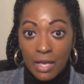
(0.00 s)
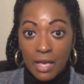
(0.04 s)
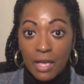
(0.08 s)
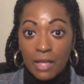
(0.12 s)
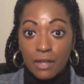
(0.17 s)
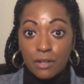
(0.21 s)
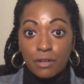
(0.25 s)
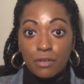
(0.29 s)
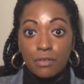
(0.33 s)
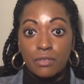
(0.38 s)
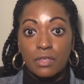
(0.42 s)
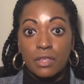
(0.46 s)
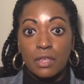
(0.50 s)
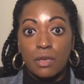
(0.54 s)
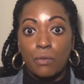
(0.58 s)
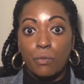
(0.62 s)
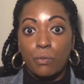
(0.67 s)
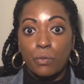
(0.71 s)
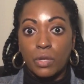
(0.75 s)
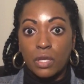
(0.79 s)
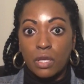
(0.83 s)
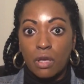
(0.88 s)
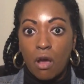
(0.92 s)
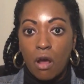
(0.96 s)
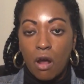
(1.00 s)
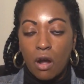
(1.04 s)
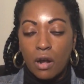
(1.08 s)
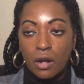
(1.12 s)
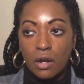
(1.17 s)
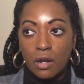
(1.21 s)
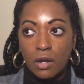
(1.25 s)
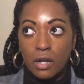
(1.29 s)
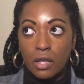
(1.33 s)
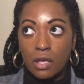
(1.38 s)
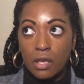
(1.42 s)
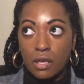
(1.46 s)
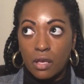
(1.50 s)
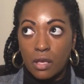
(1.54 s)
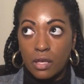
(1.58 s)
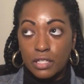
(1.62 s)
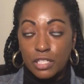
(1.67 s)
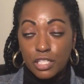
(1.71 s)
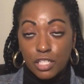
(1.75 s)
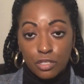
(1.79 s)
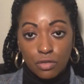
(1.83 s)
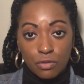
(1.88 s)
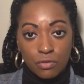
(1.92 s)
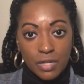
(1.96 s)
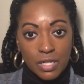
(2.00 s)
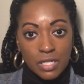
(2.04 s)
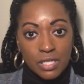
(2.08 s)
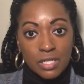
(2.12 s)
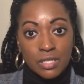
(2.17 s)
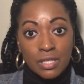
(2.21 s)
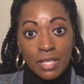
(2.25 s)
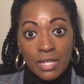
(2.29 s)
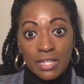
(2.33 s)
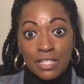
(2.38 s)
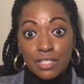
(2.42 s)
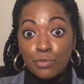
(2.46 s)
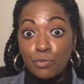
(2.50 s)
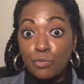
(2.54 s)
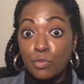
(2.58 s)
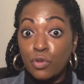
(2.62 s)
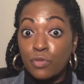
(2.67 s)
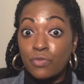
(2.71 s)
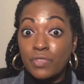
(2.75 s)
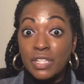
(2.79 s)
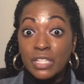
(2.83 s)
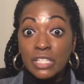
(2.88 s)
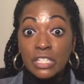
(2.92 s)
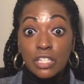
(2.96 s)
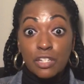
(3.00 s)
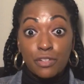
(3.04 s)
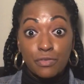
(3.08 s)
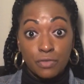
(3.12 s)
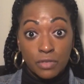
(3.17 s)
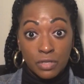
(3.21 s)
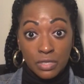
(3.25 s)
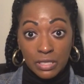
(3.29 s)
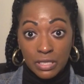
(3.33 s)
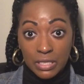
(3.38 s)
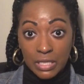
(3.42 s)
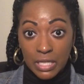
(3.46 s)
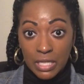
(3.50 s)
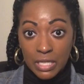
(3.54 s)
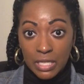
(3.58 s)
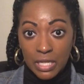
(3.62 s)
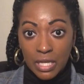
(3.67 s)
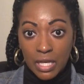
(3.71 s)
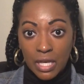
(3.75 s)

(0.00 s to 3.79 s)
I know that we are a generation that is moving differently,